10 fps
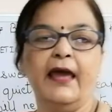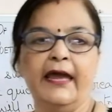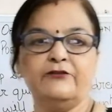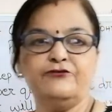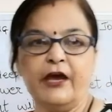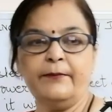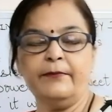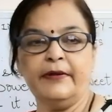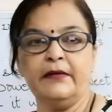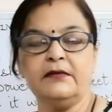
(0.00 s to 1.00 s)

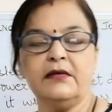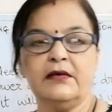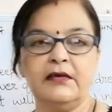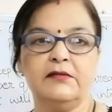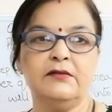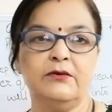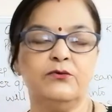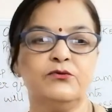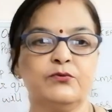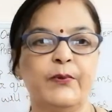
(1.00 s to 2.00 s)
Enjambment is
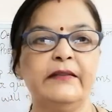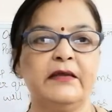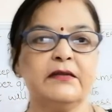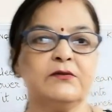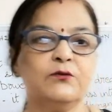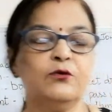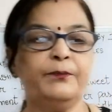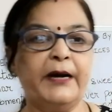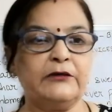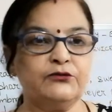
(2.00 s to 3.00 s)
used when there is no
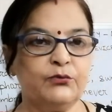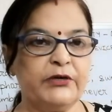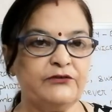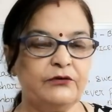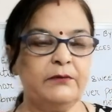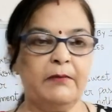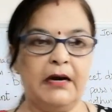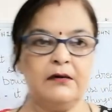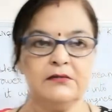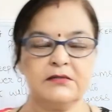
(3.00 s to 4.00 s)
punctuation
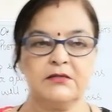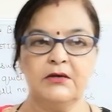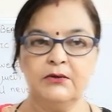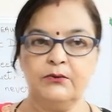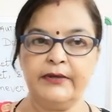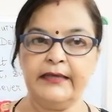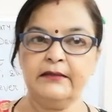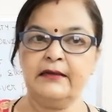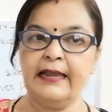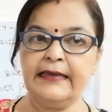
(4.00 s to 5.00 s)
marks. Okay,
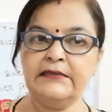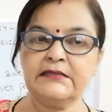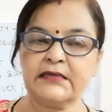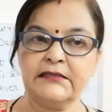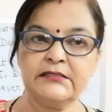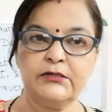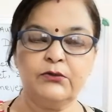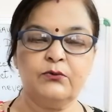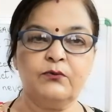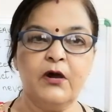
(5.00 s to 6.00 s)
the lines
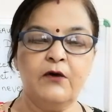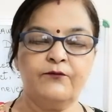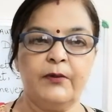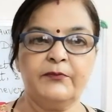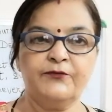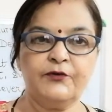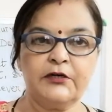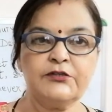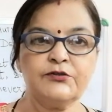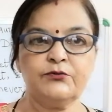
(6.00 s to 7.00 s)
continue from the
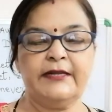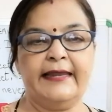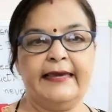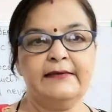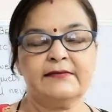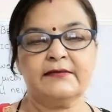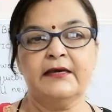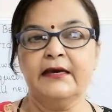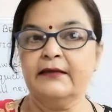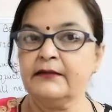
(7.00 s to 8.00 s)
first to the next.
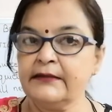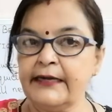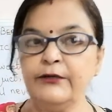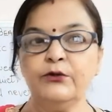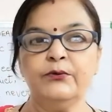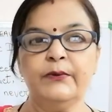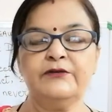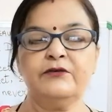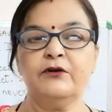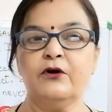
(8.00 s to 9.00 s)

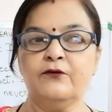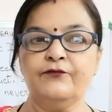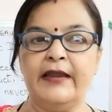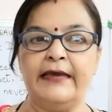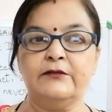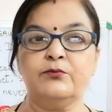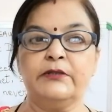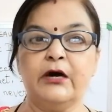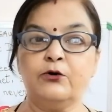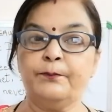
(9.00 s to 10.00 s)
Continuation of lines
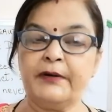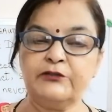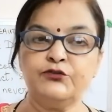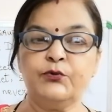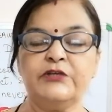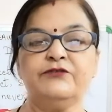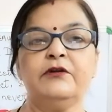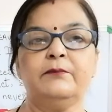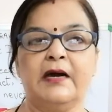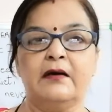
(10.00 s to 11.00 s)
without
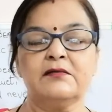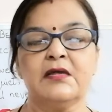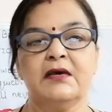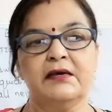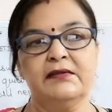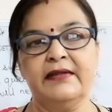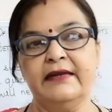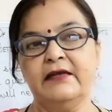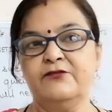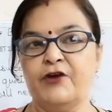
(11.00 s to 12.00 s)
punctuation marks is
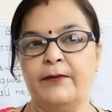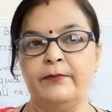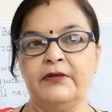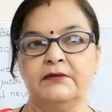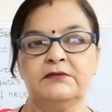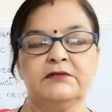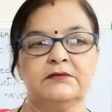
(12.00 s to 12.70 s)
an enjambment